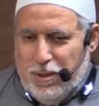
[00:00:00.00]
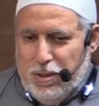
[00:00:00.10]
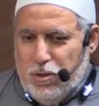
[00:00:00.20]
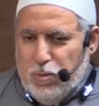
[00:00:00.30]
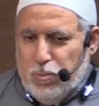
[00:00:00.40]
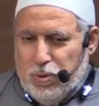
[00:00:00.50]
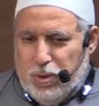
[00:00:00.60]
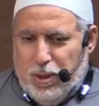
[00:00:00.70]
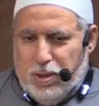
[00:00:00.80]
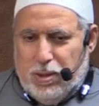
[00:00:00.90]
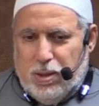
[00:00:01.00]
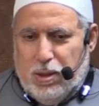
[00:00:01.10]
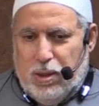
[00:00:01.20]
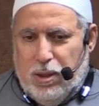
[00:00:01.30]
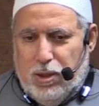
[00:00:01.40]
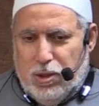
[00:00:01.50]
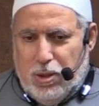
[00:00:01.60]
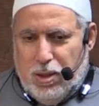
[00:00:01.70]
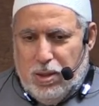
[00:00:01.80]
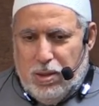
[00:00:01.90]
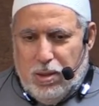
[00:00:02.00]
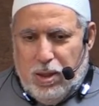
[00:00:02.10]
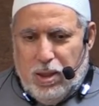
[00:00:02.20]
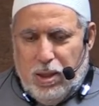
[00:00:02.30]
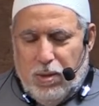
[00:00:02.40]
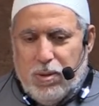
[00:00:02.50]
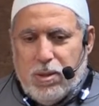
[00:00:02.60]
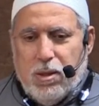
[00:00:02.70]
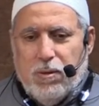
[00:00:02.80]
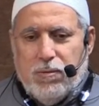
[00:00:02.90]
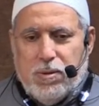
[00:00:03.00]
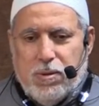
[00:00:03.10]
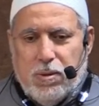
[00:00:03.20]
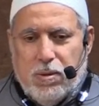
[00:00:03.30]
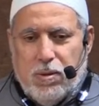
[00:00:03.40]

It's to protect each other and ourselves,